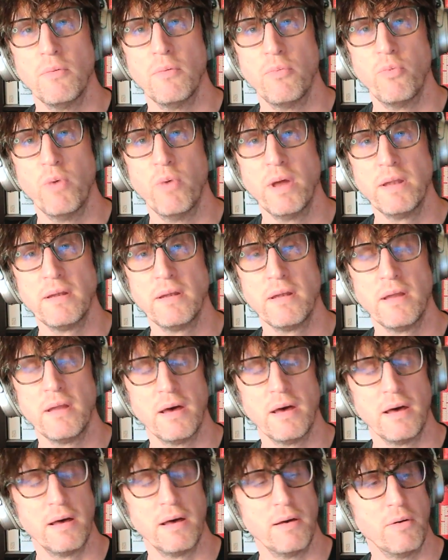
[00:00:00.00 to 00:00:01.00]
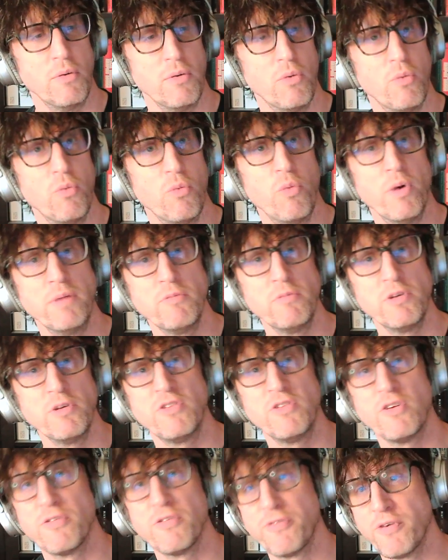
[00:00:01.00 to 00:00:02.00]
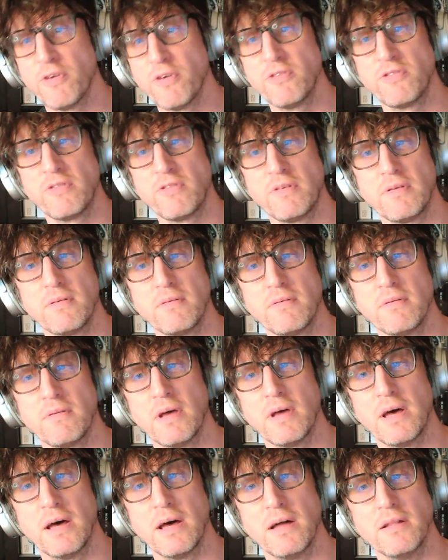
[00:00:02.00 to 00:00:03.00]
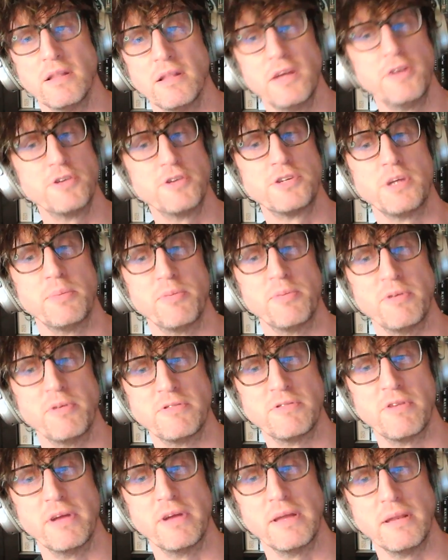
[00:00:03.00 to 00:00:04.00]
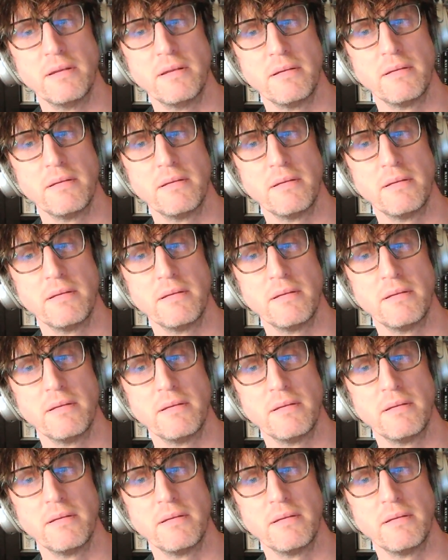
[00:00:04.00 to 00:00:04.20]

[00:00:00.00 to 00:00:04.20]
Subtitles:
When was your first leadership retreat?